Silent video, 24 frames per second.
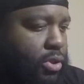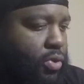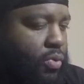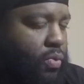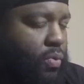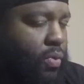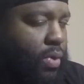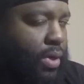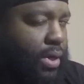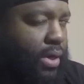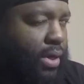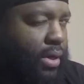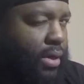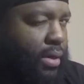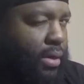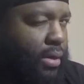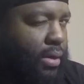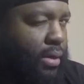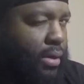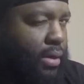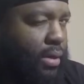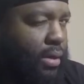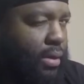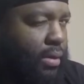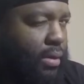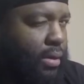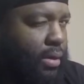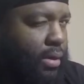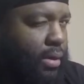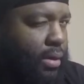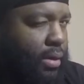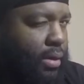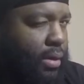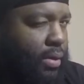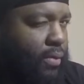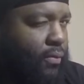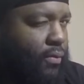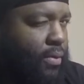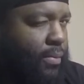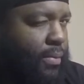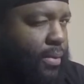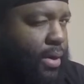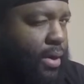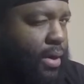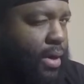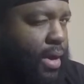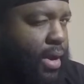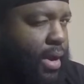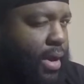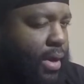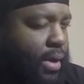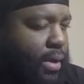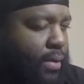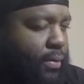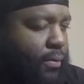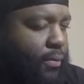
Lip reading: 20. If I'm not